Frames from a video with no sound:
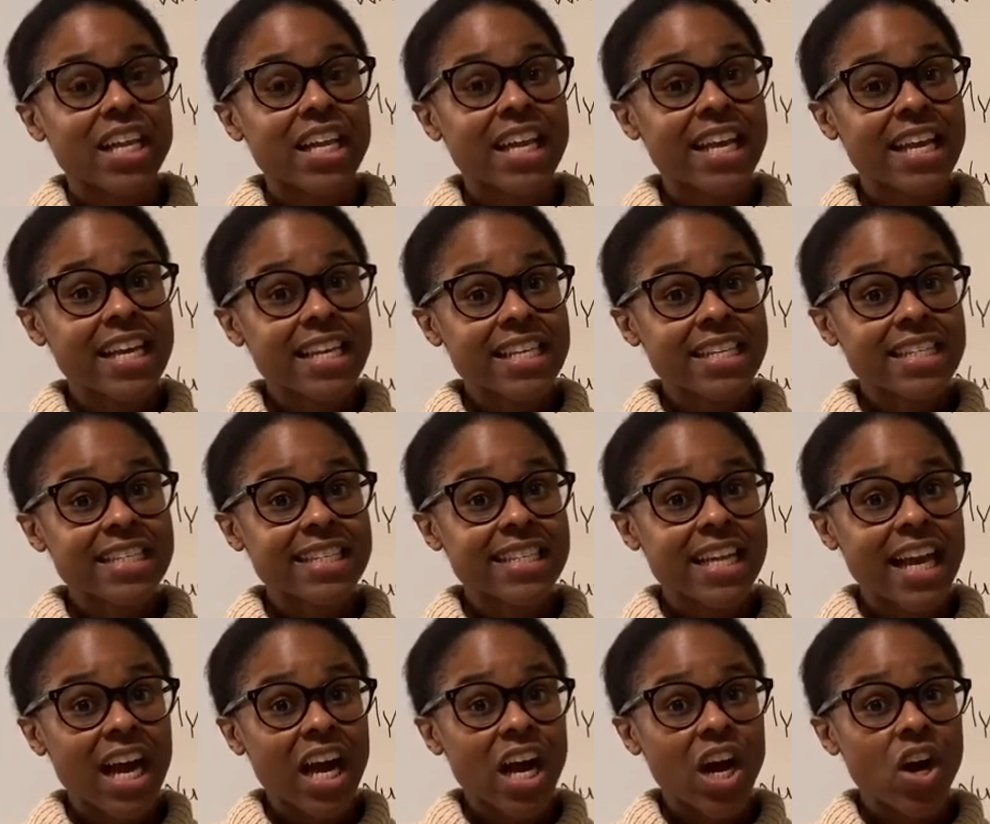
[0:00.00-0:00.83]
It is
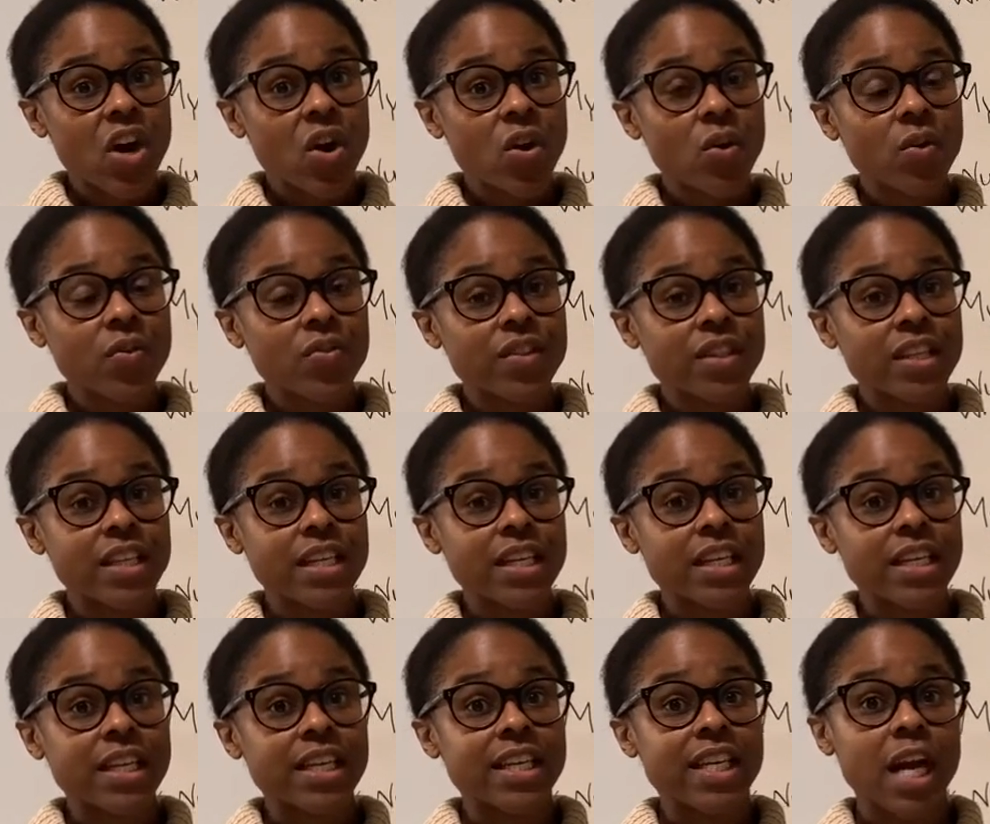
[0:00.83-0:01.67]
now
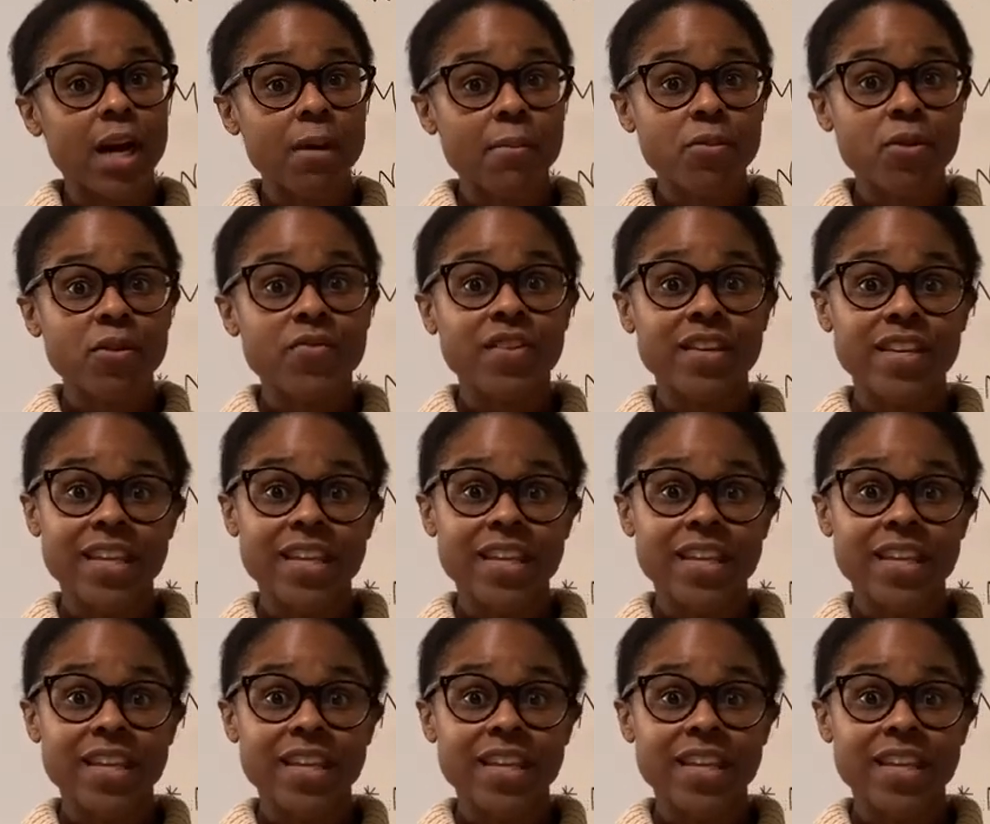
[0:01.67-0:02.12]
the number of the